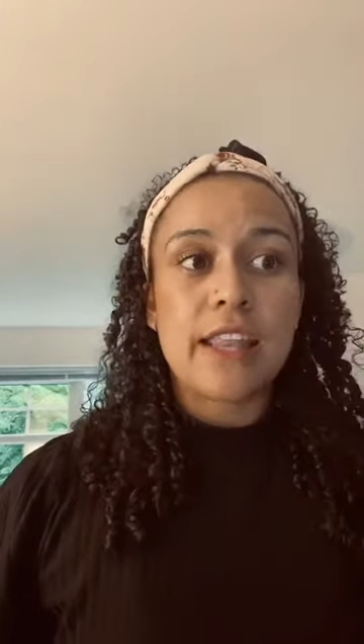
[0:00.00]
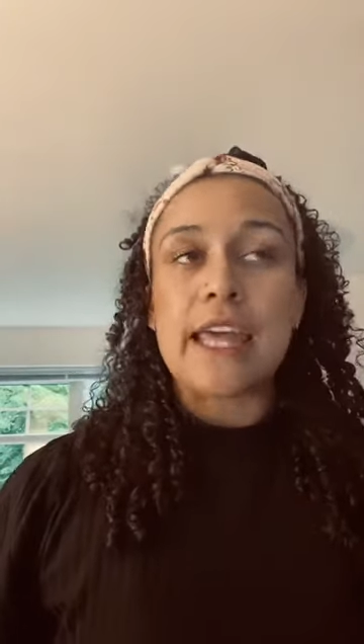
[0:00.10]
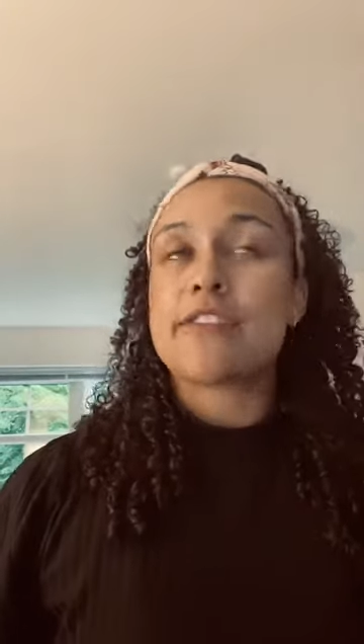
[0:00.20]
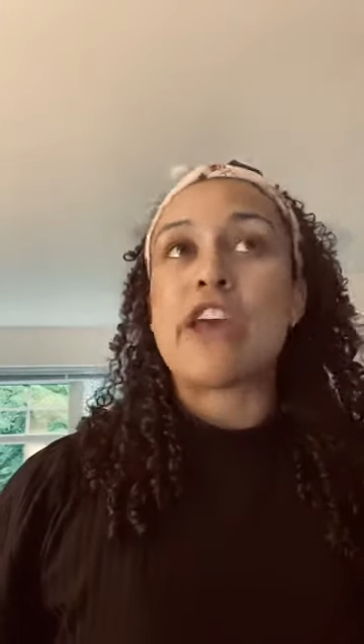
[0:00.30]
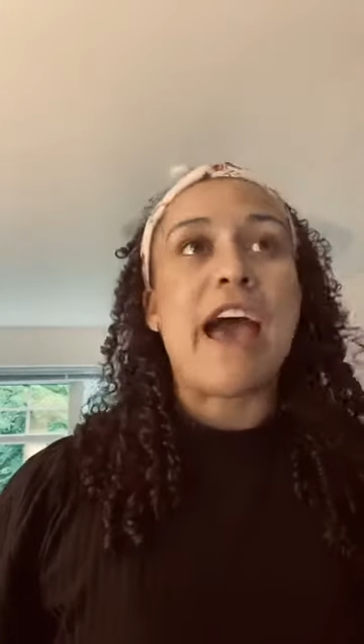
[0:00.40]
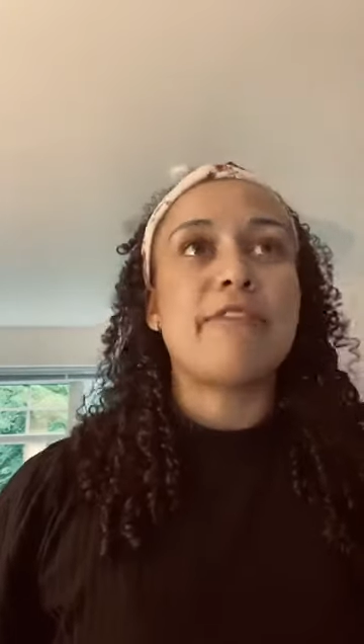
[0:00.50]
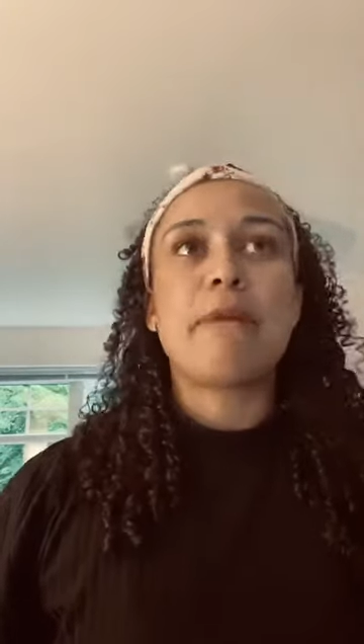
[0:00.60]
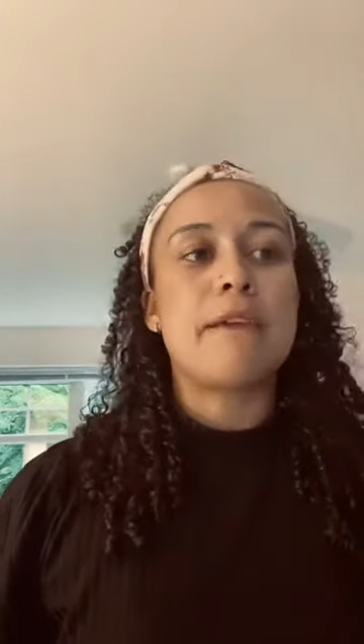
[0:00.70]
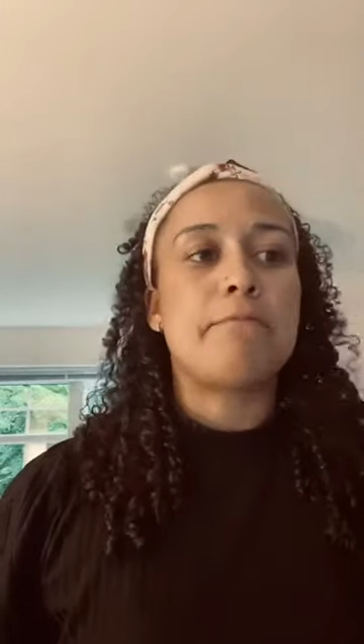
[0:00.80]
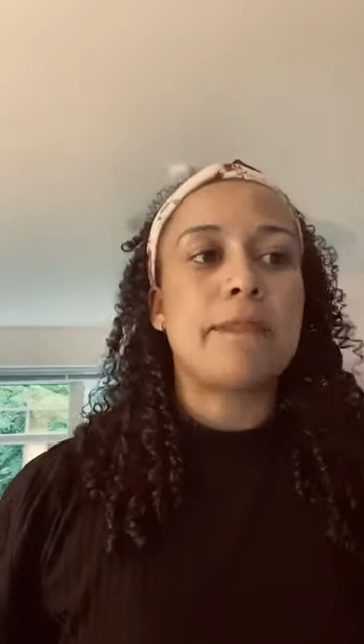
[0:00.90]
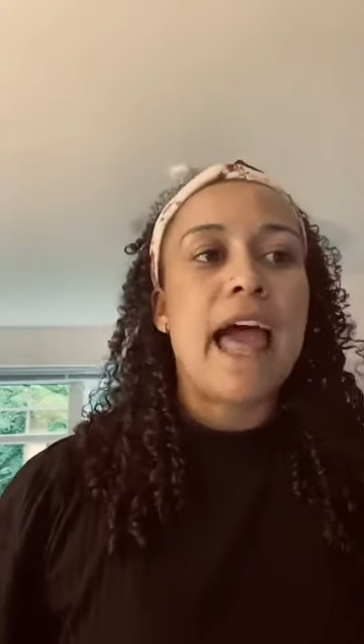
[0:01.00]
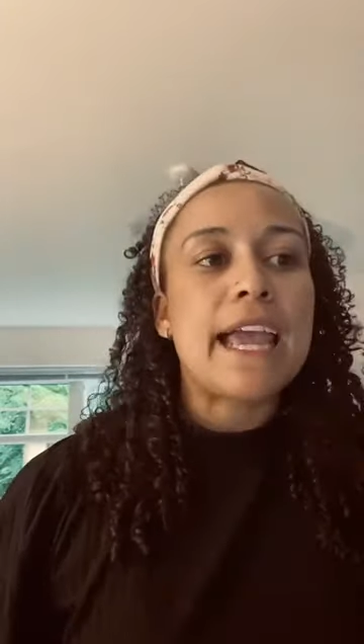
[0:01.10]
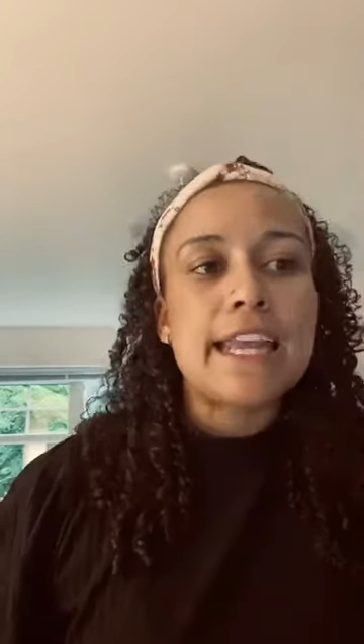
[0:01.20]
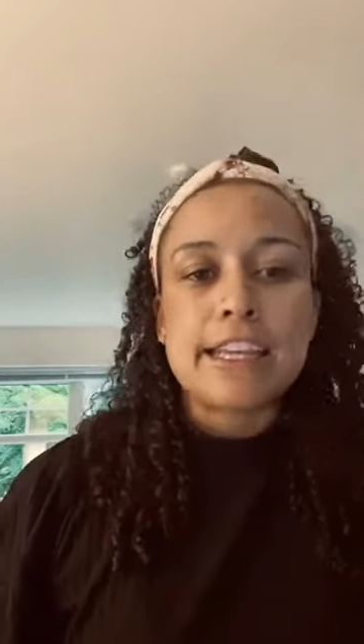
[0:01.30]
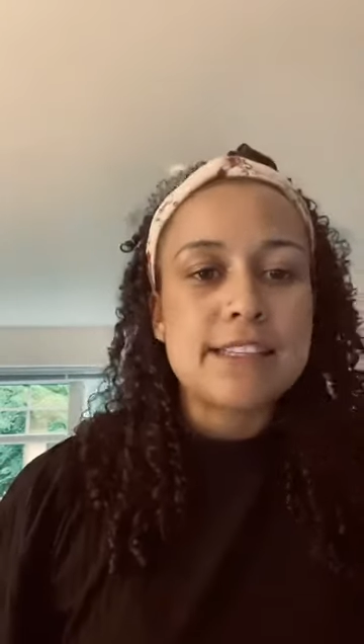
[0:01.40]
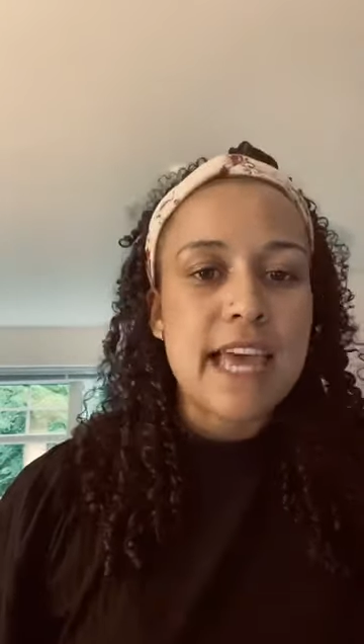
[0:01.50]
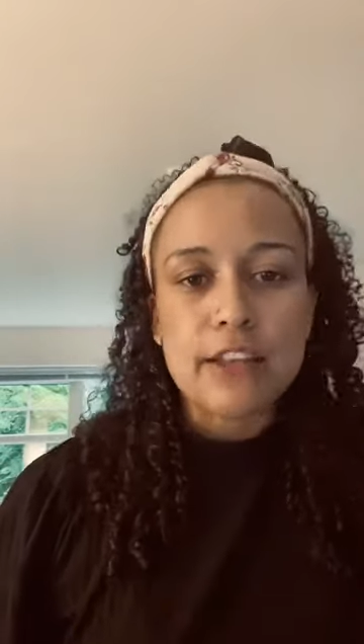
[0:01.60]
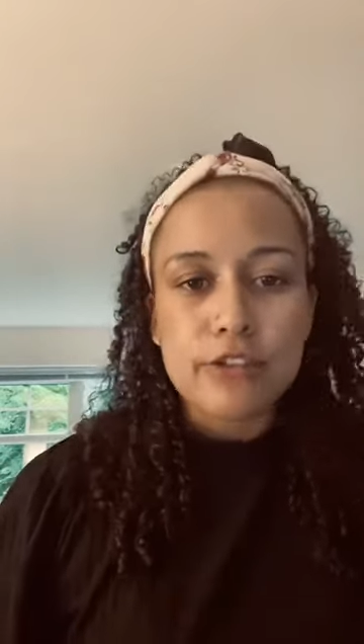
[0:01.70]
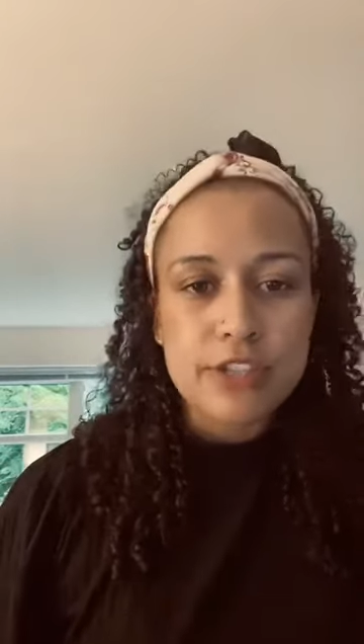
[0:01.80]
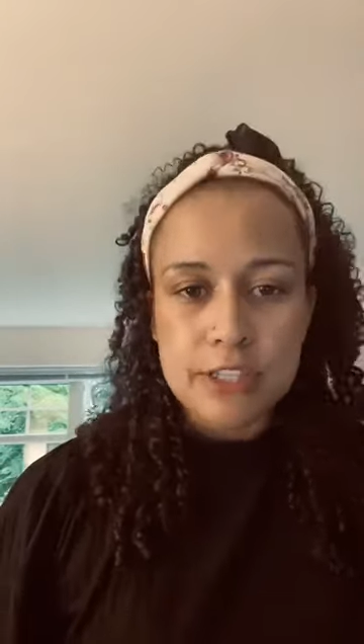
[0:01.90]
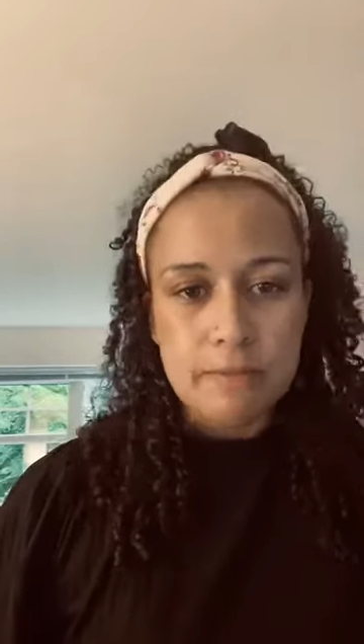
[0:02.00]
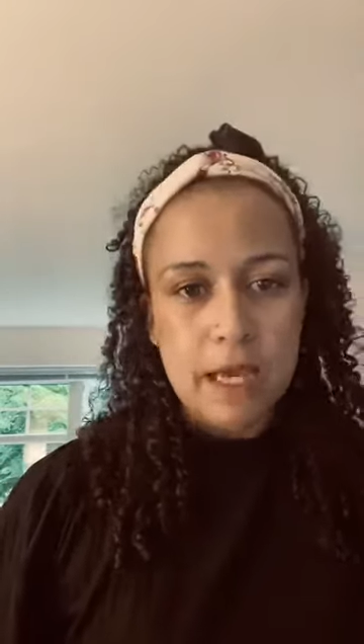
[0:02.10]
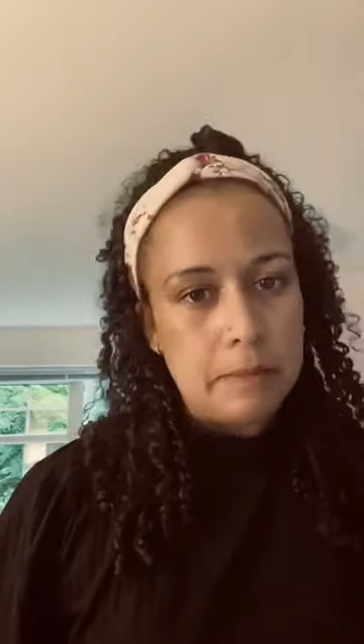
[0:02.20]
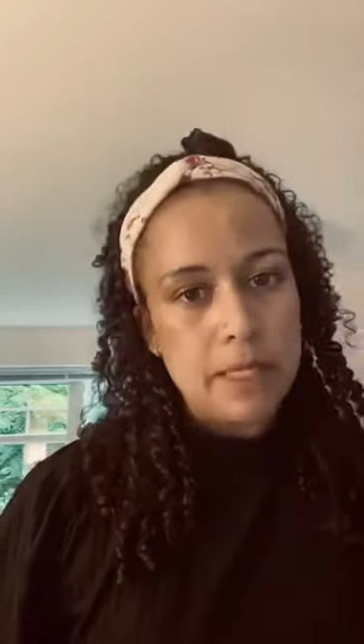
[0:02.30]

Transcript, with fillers: like to have my blackness diluted by